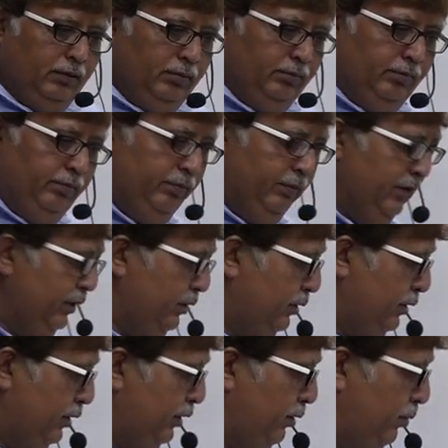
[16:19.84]

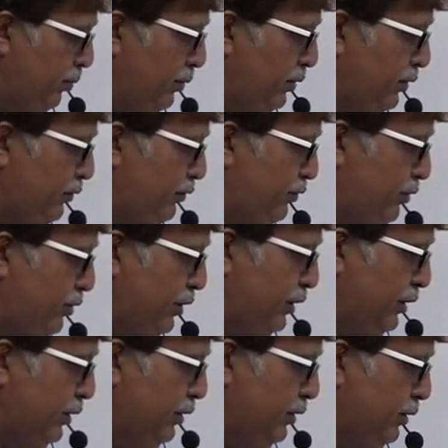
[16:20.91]
making
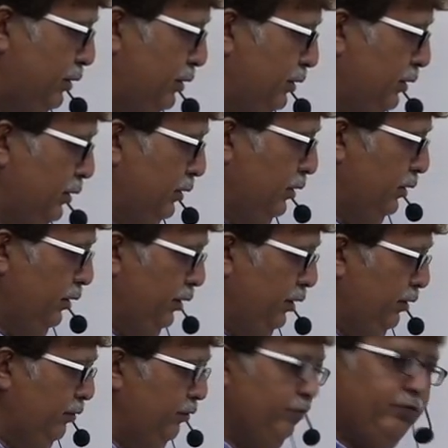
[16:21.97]
mistake
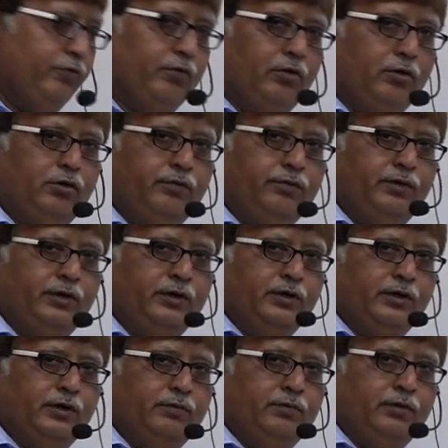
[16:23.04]
in solving
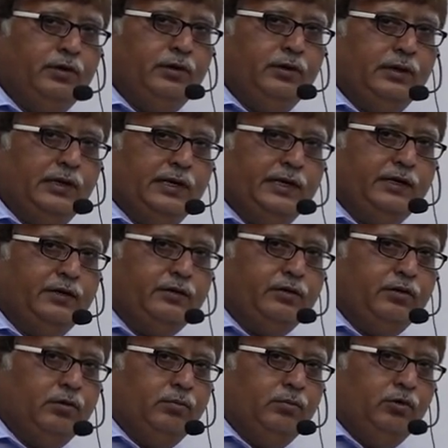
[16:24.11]
even like
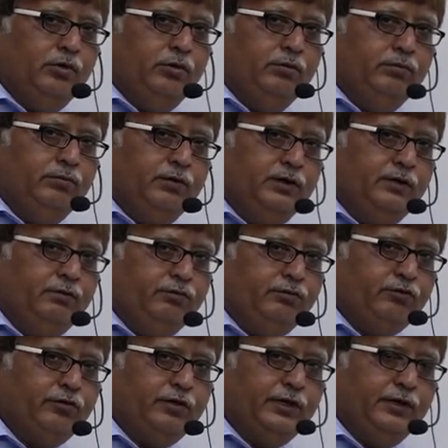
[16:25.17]
term on one
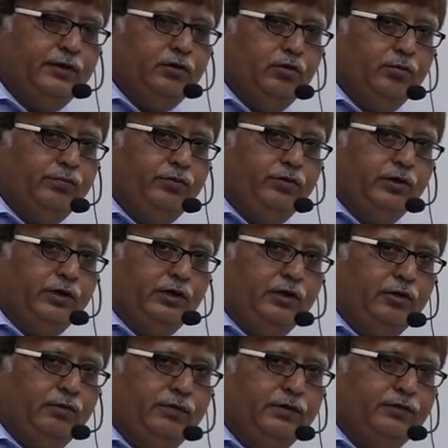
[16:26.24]
side of the
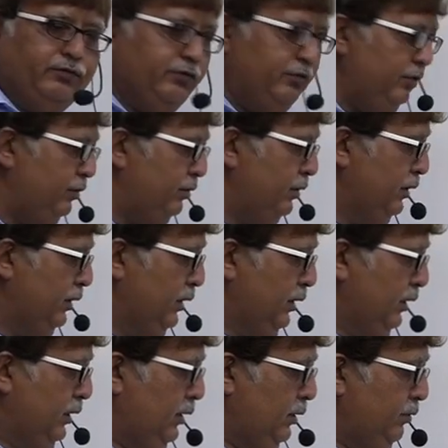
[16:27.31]
equation.
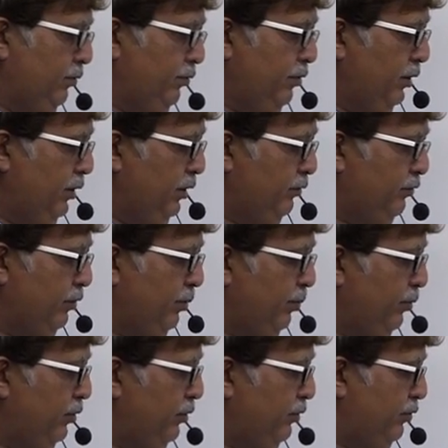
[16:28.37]

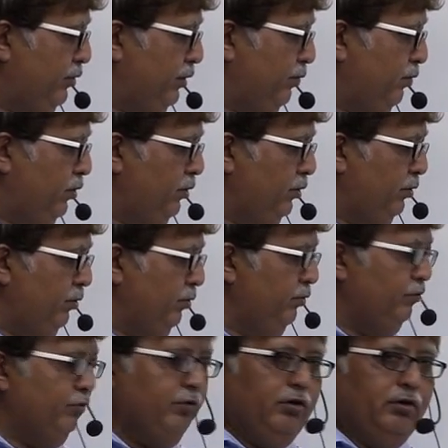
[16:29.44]
Suppose they want to
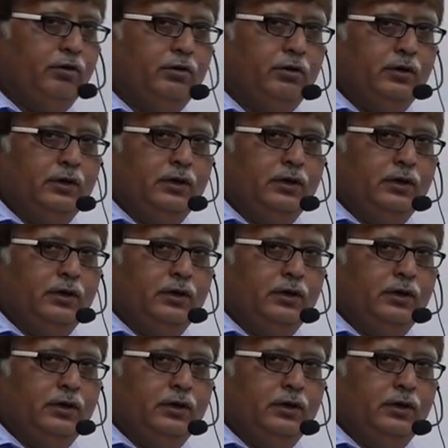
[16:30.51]
solve,